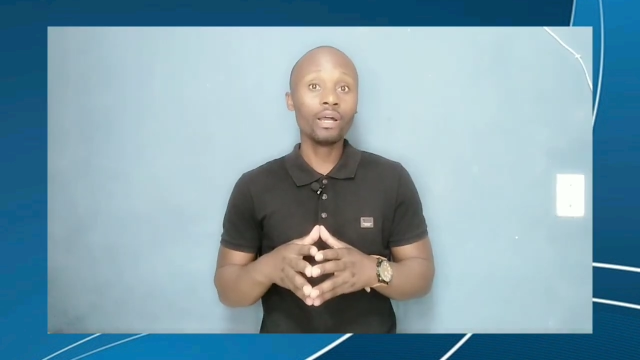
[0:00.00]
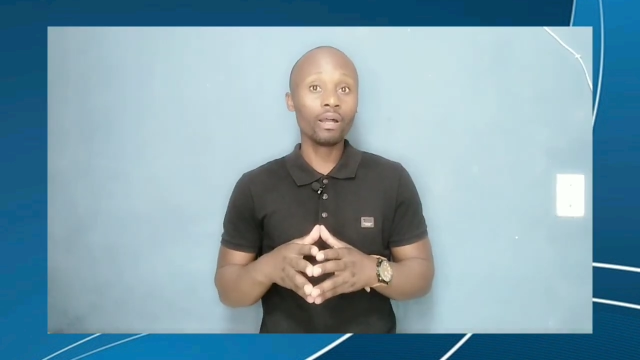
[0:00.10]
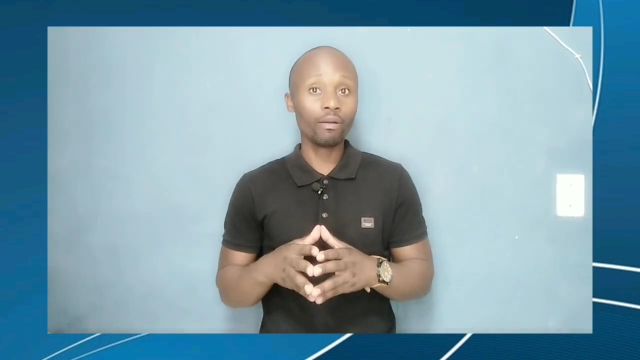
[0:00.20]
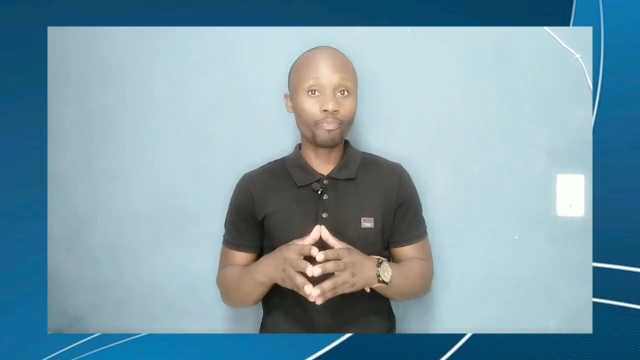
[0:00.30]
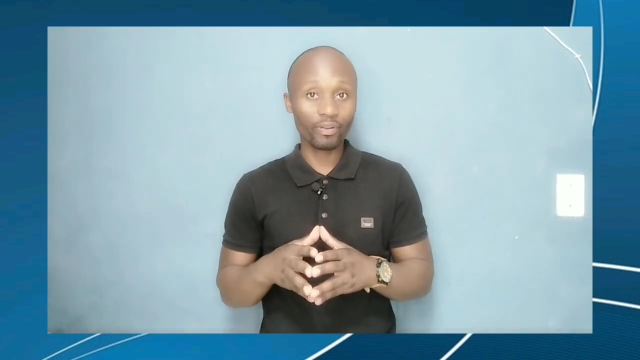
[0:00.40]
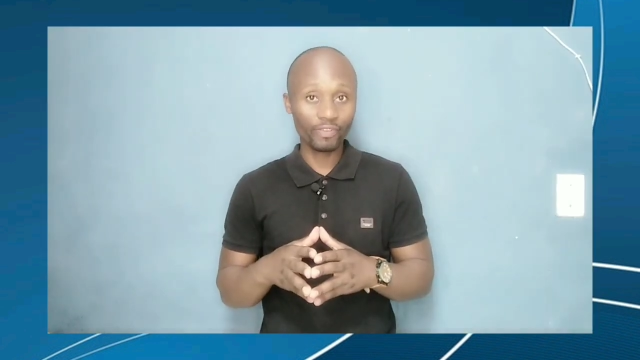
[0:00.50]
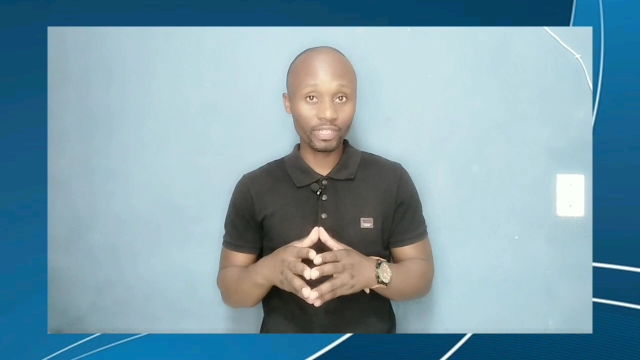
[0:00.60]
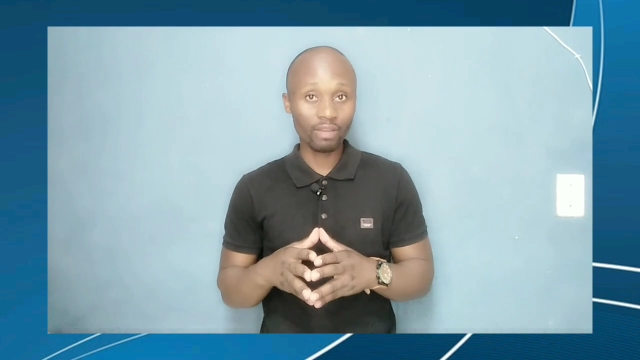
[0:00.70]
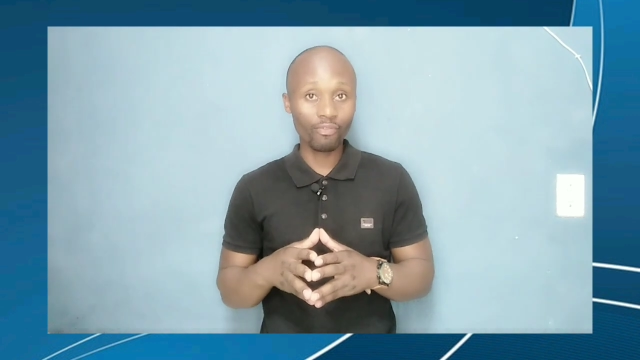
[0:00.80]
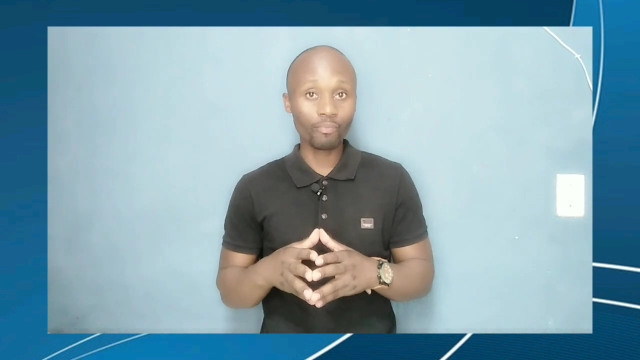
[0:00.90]
uh,
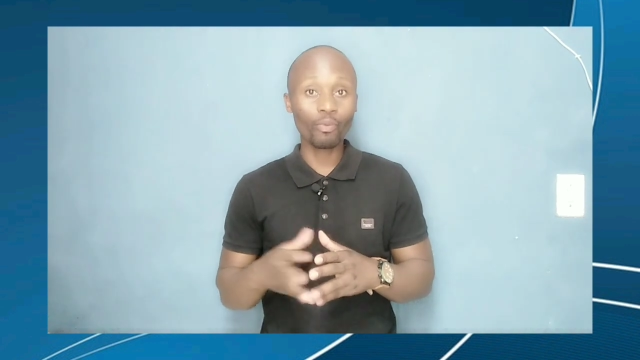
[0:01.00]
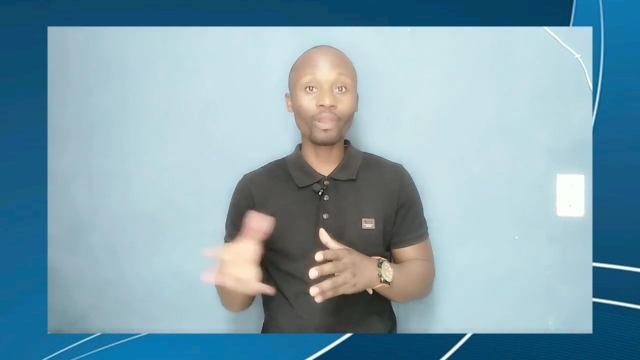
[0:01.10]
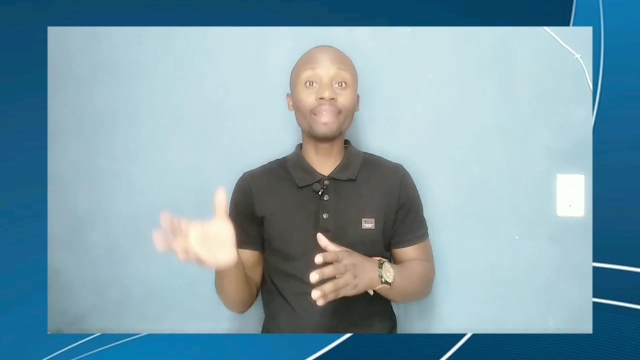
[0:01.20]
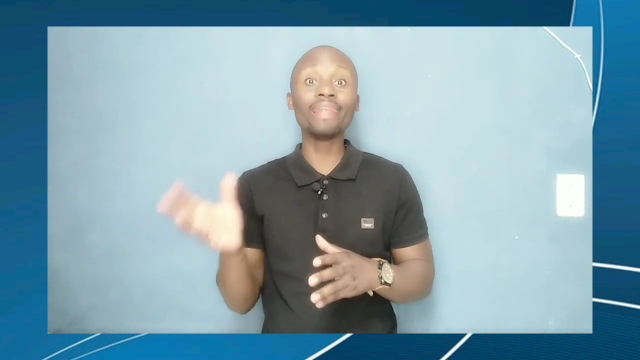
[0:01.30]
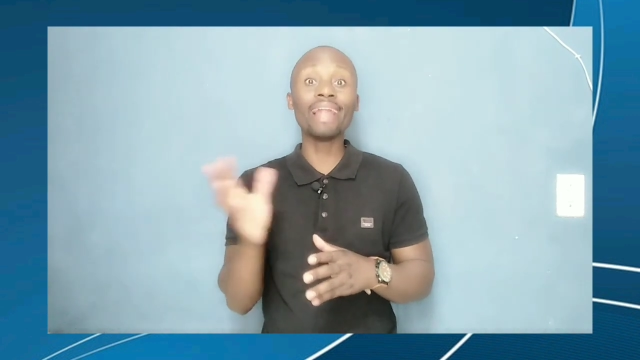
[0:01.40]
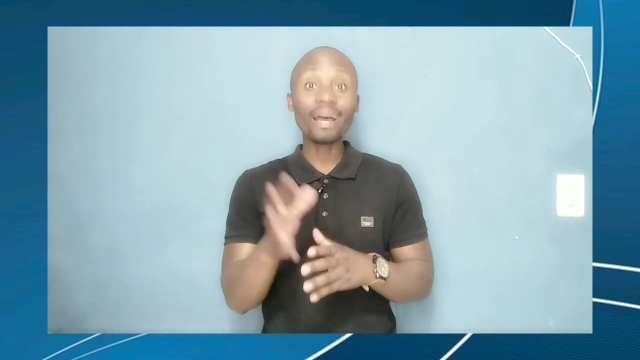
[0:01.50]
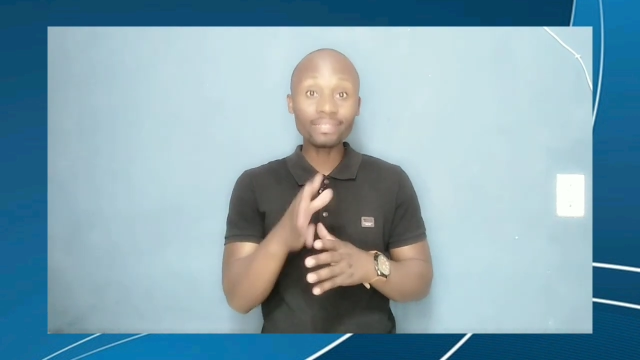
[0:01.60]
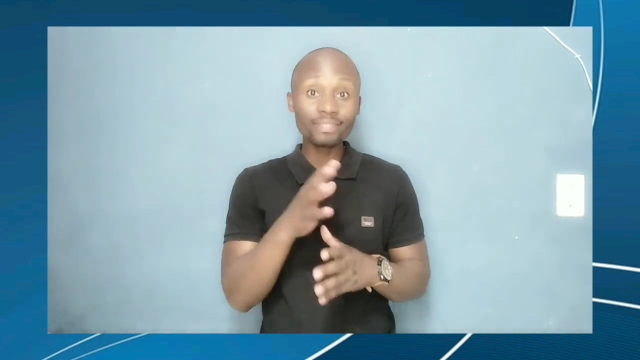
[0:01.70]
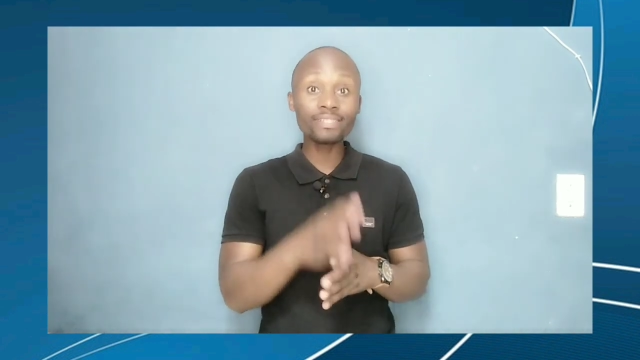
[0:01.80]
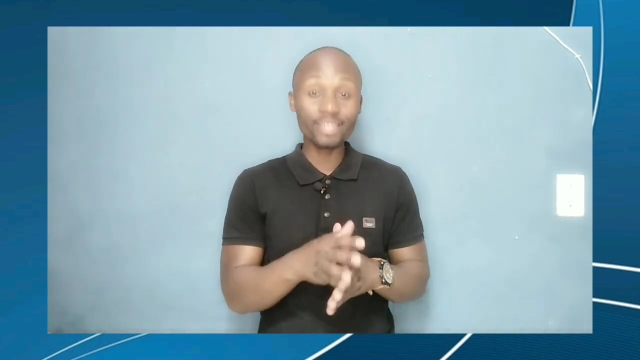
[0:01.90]
professional football
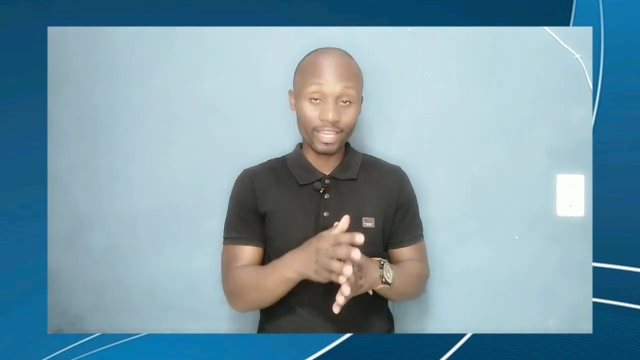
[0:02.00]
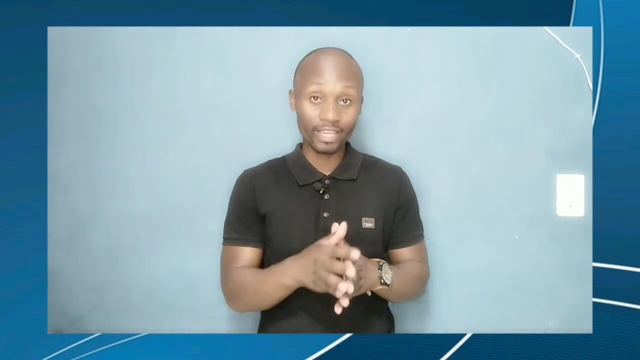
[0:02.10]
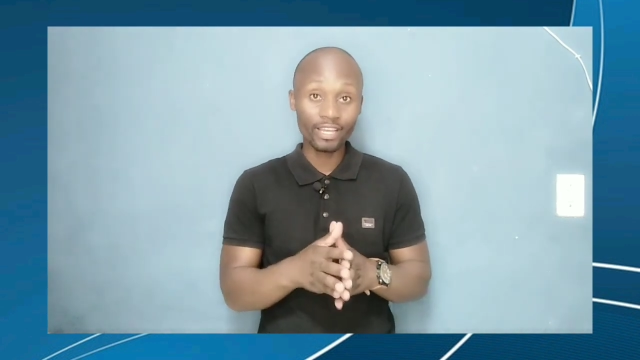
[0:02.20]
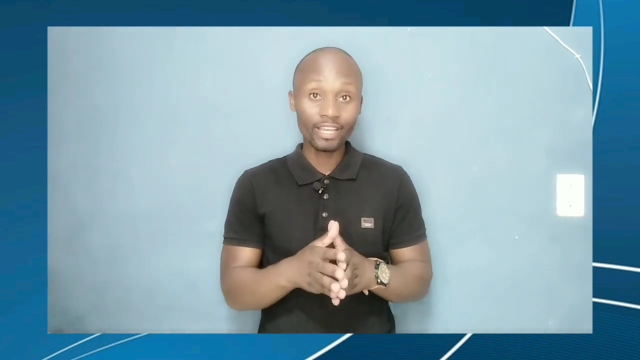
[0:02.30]
last year?